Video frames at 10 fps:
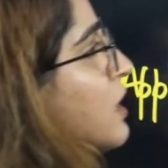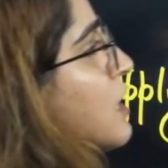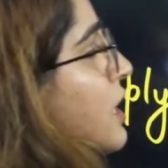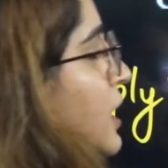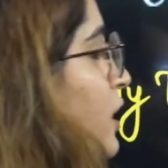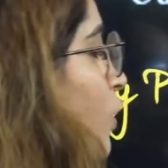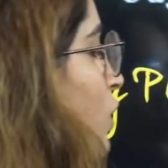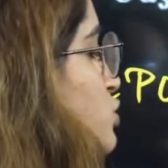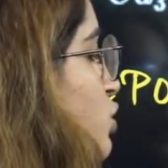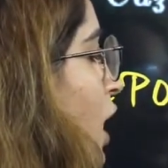Here
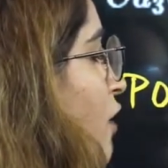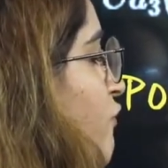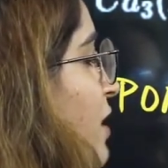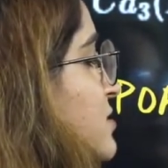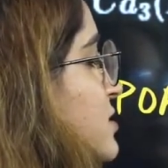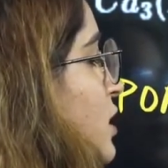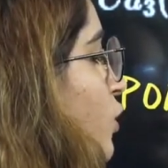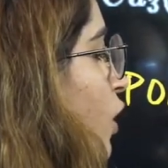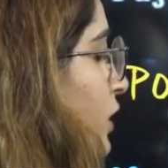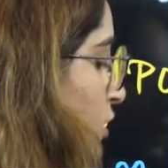also you have 1
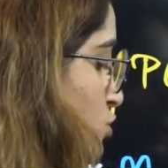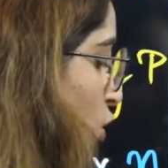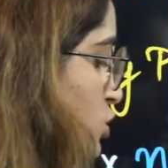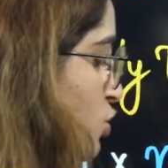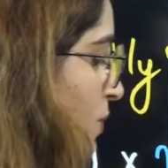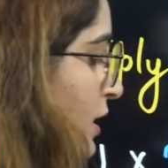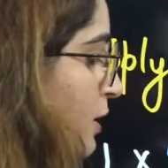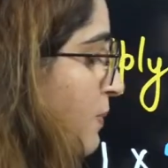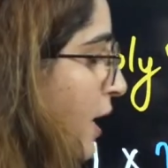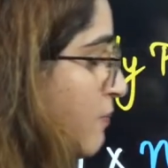silicon, it is also
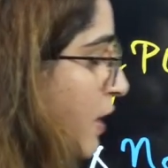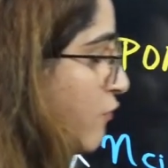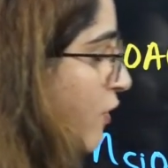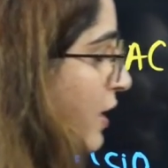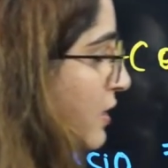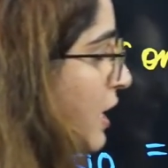multiplied by 1,